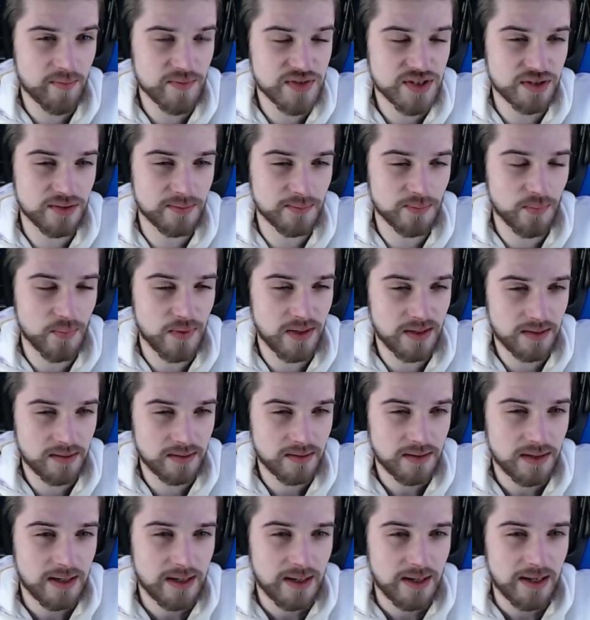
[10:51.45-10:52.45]
somewhere,
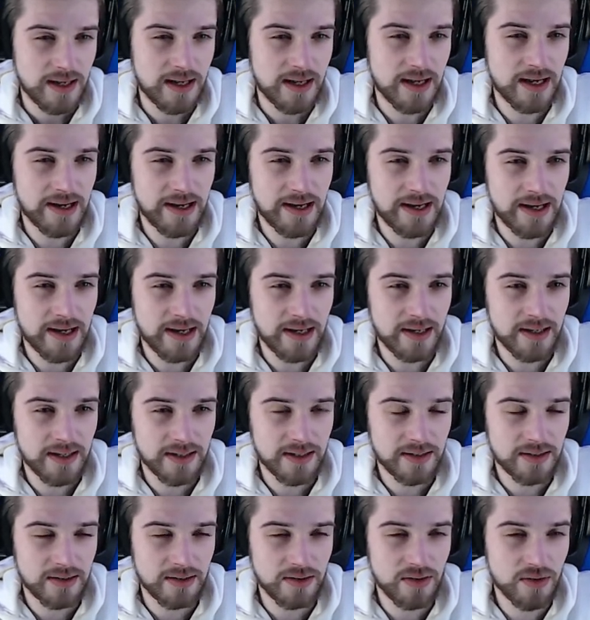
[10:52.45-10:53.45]

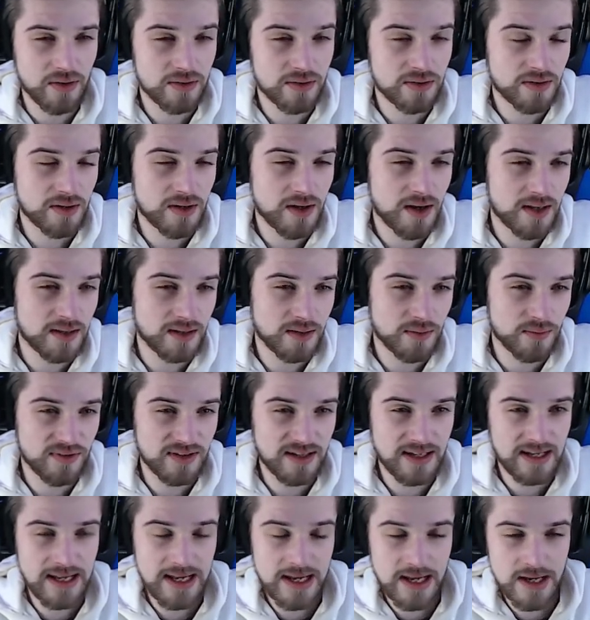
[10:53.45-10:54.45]
and other kind of
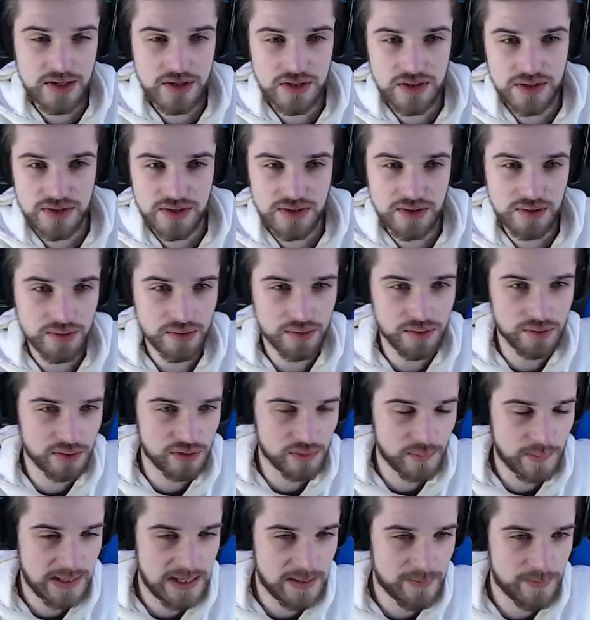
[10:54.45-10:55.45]
relations to other
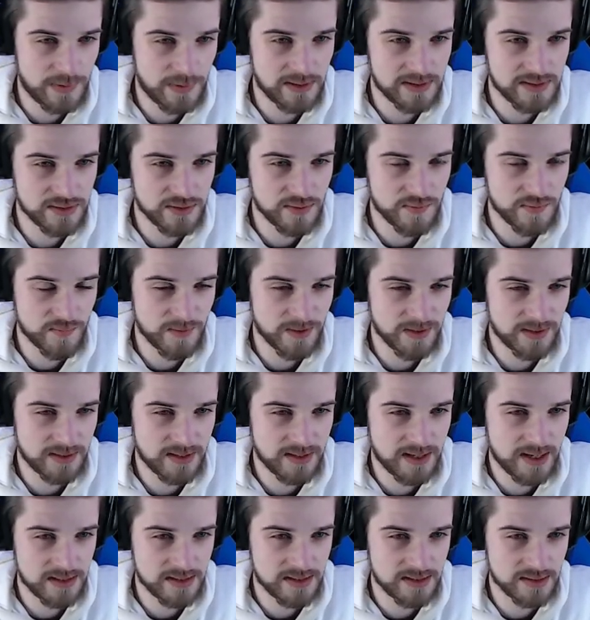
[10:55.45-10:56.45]
people and stuff like
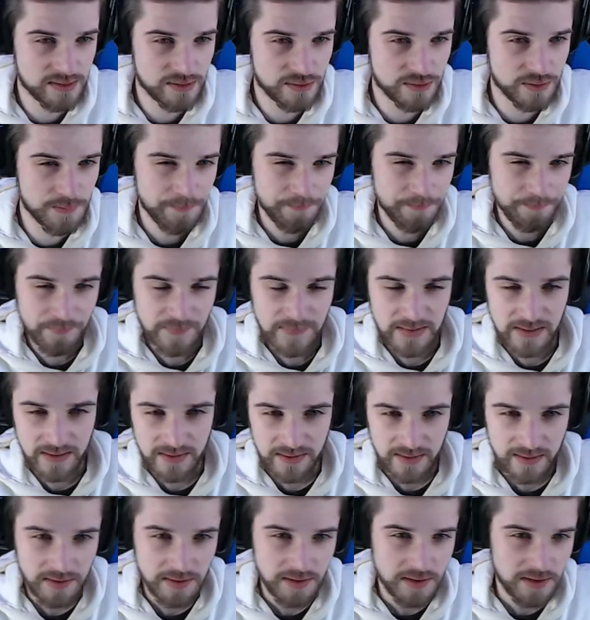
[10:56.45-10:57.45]
that. So,
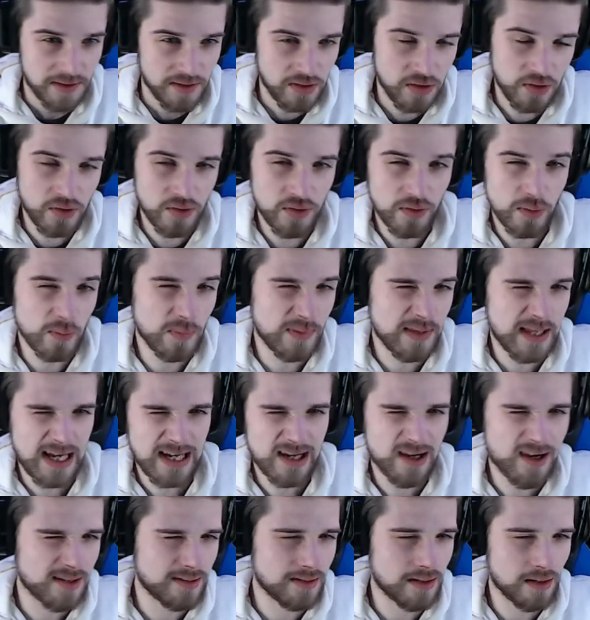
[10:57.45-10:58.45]
you know, that
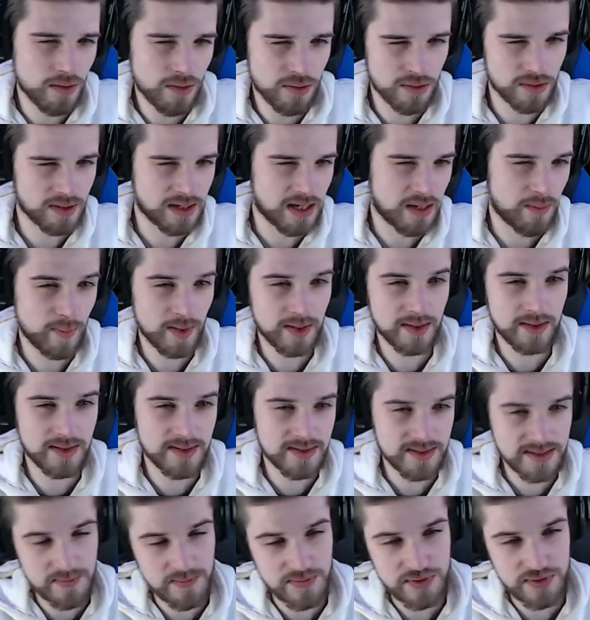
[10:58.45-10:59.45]
kind of lore came into The
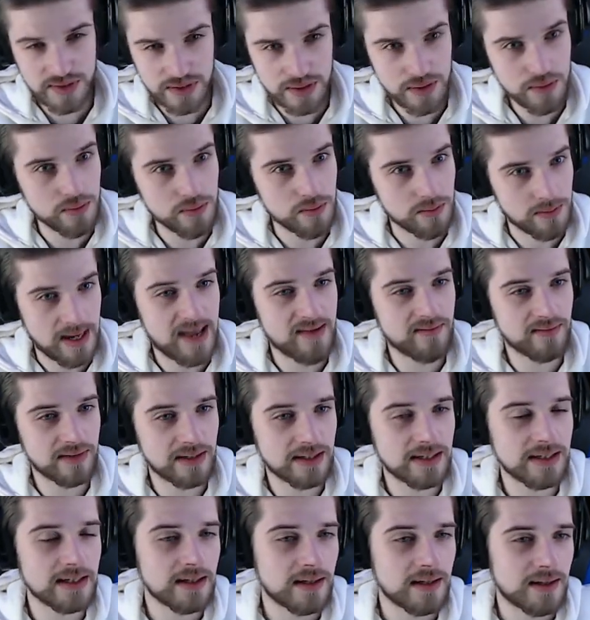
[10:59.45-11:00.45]
Sims 2
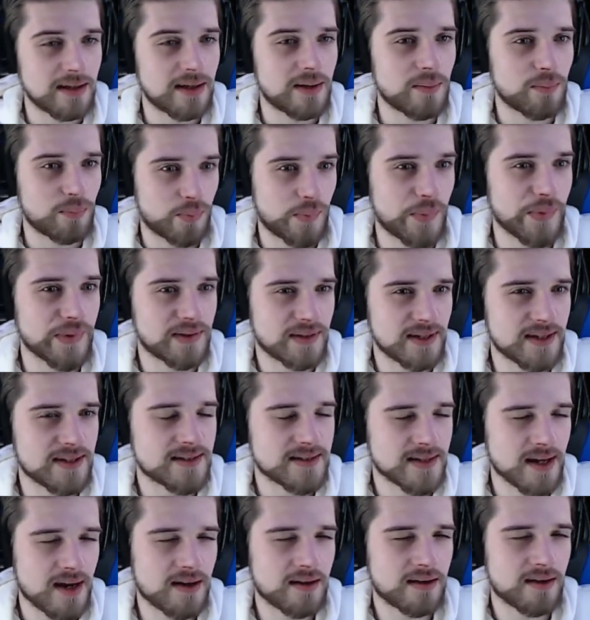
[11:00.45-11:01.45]
heavily, but they
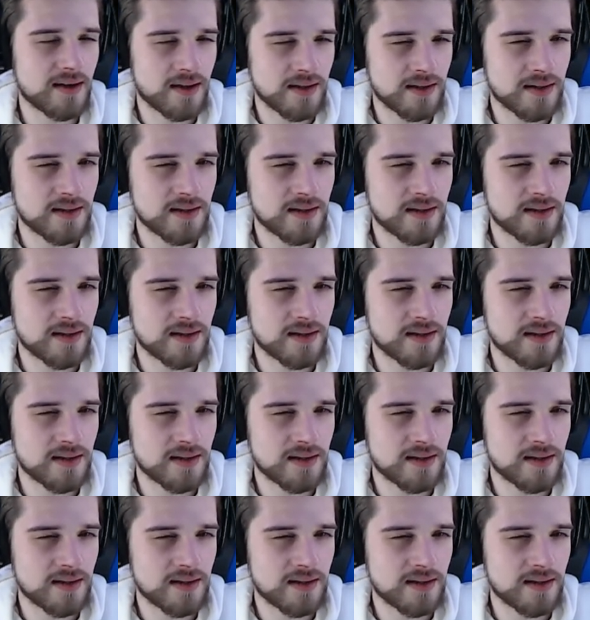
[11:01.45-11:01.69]
started kind of